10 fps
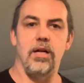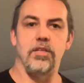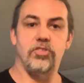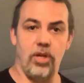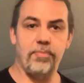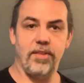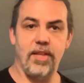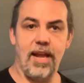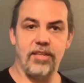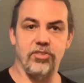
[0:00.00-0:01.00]
something that
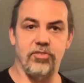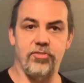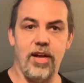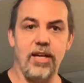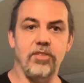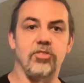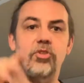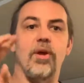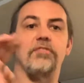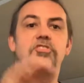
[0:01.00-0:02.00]
acts as a vice,
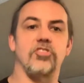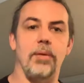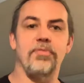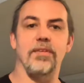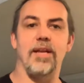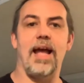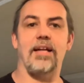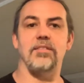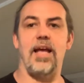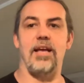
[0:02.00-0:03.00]
you have something that
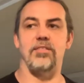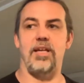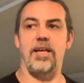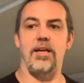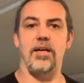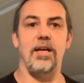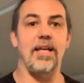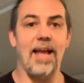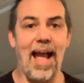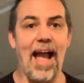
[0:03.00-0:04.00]
acts as
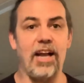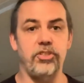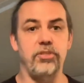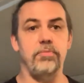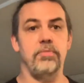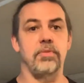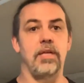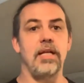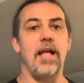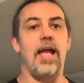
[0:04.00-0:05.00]
an action,
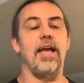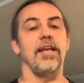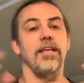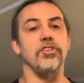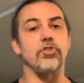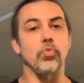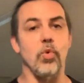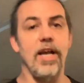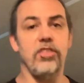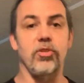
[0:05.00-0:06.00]
and it
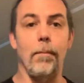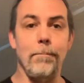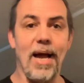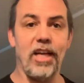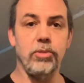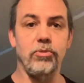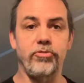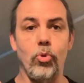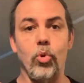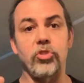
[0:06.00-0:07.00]
directs maximal
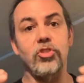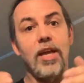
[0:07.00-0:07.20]
force